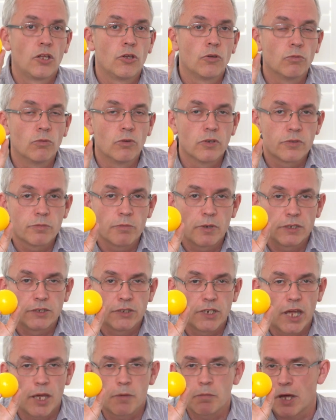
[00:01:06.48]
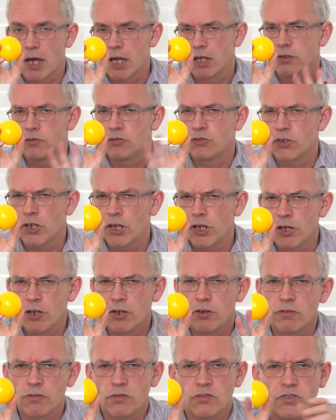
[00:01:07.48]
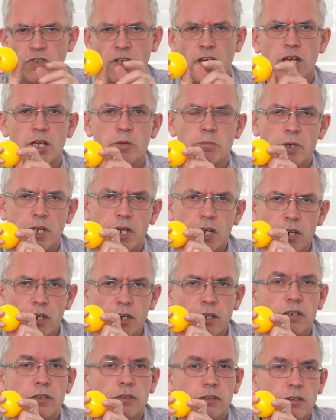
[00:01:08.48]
What's my shape? And don't tell me